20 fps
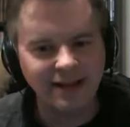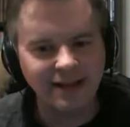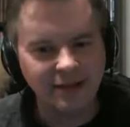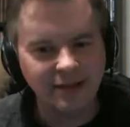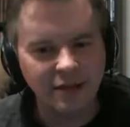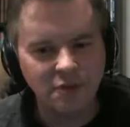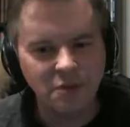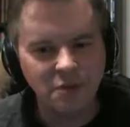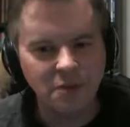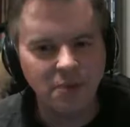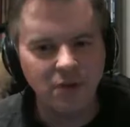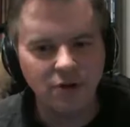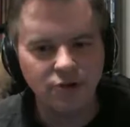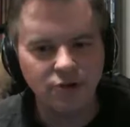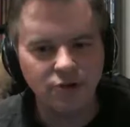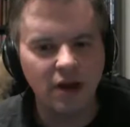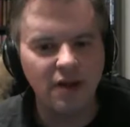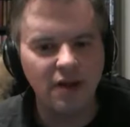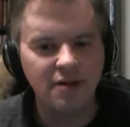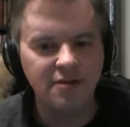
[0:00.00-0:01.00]
these people are
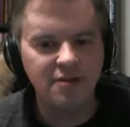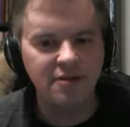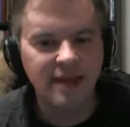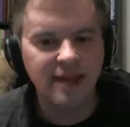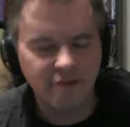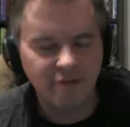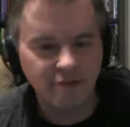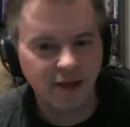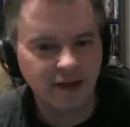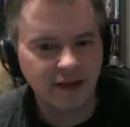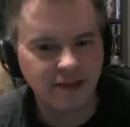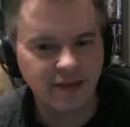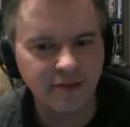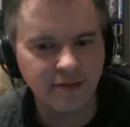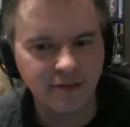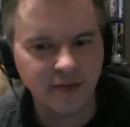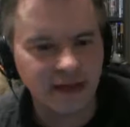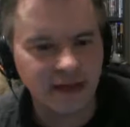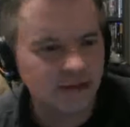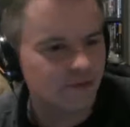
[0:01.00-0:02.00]
trying to save, like,
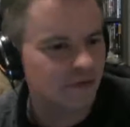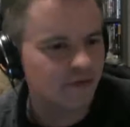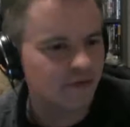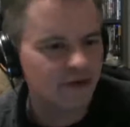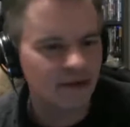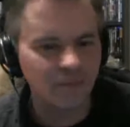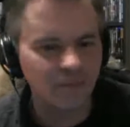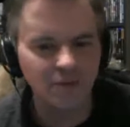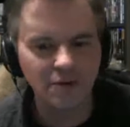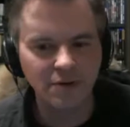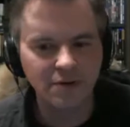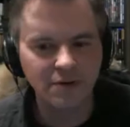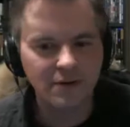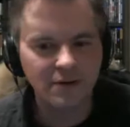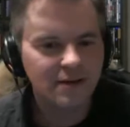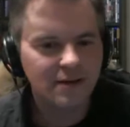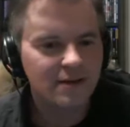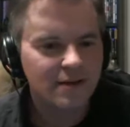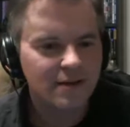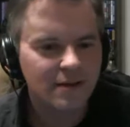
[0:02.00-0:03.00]
these, like, for example,
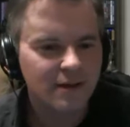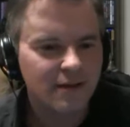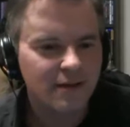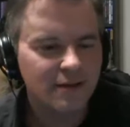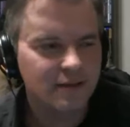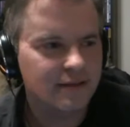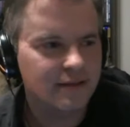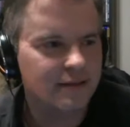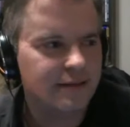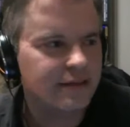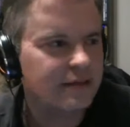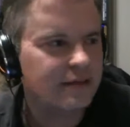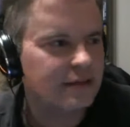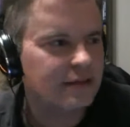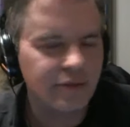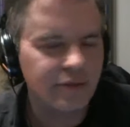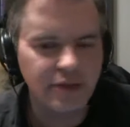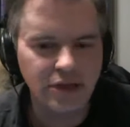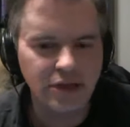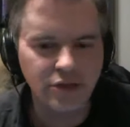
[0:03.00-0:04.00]
the
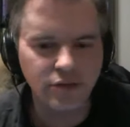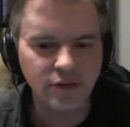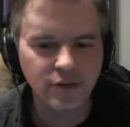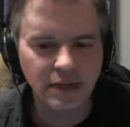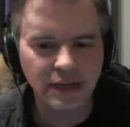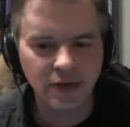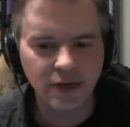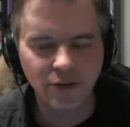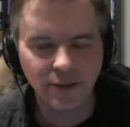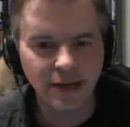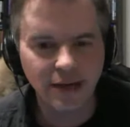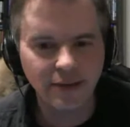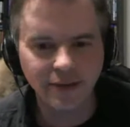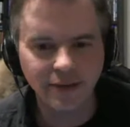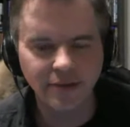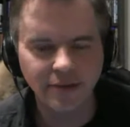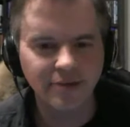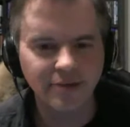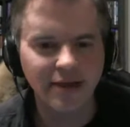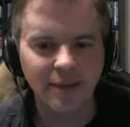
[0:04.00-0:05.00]
unique way
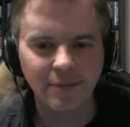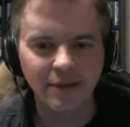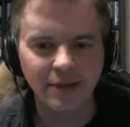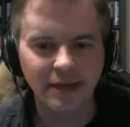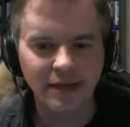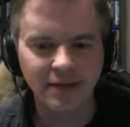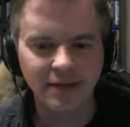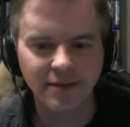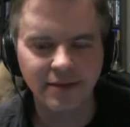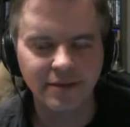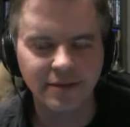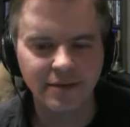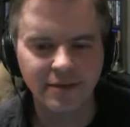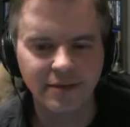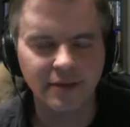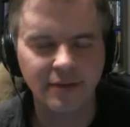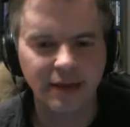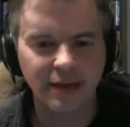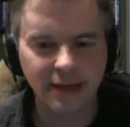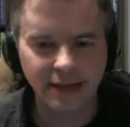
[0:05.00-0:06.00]
that the
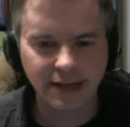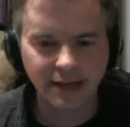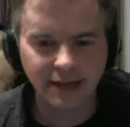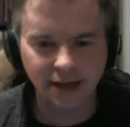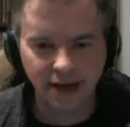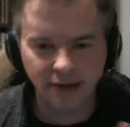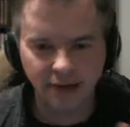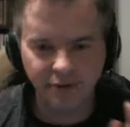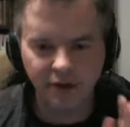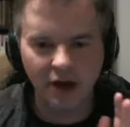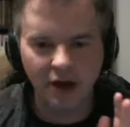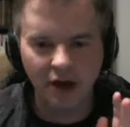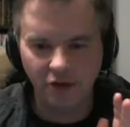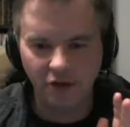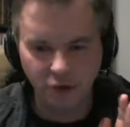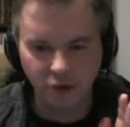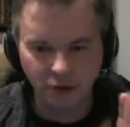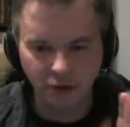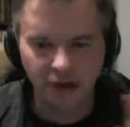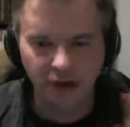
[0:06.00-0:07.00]
Japanese, like, kind of
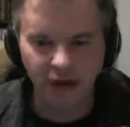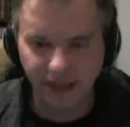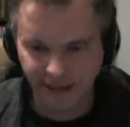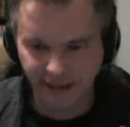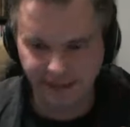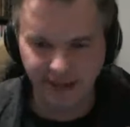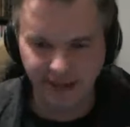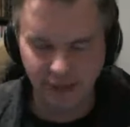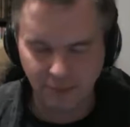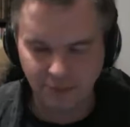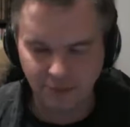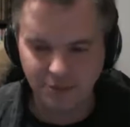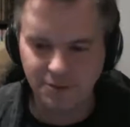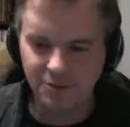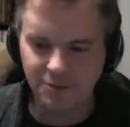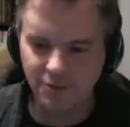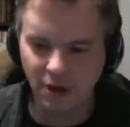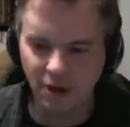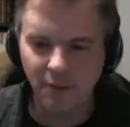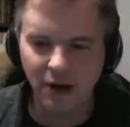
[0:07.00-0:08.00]
carve out
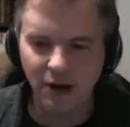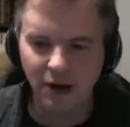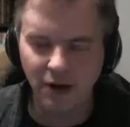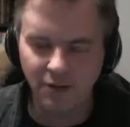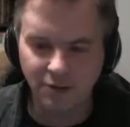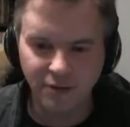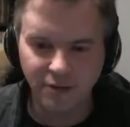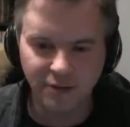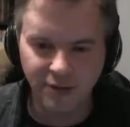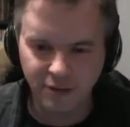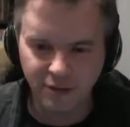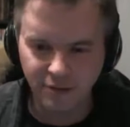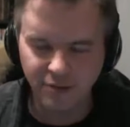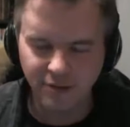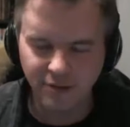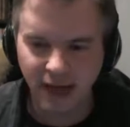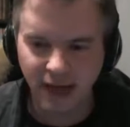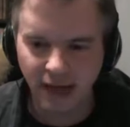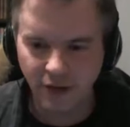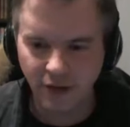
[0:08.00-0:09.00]
concepts about this or
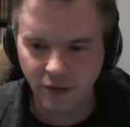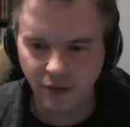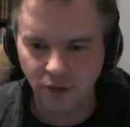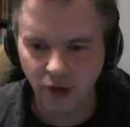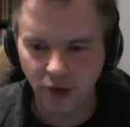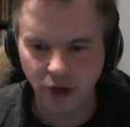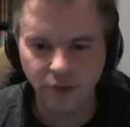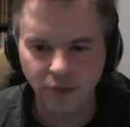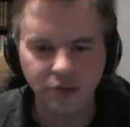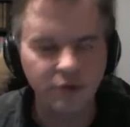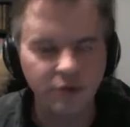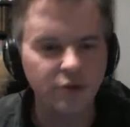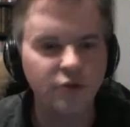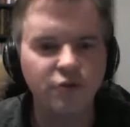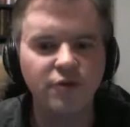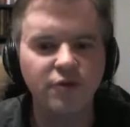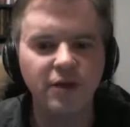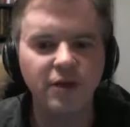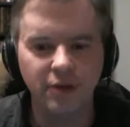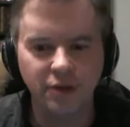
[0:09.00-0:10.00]
that, or their
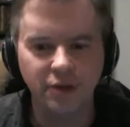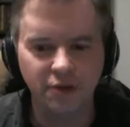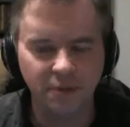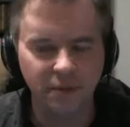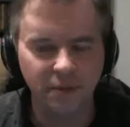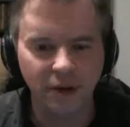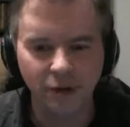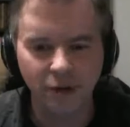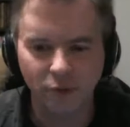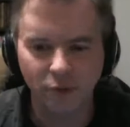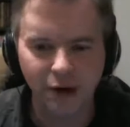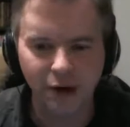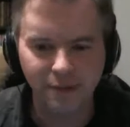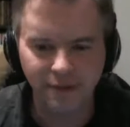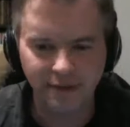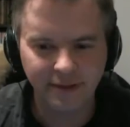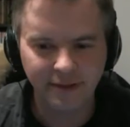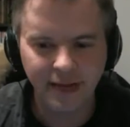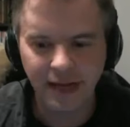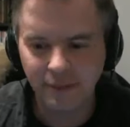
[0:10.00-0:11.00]
feelings about
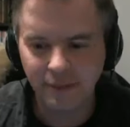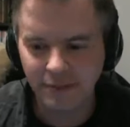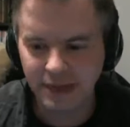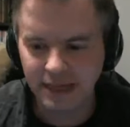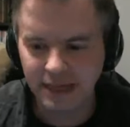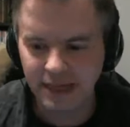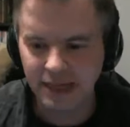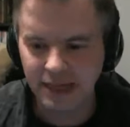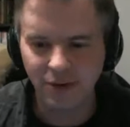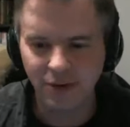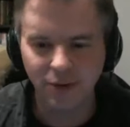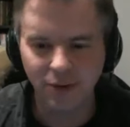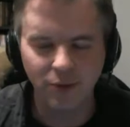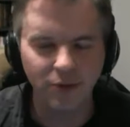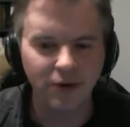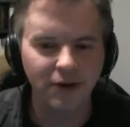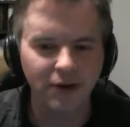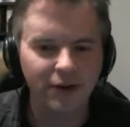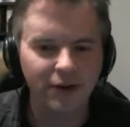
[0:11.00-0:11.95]
wabi-sabi, or,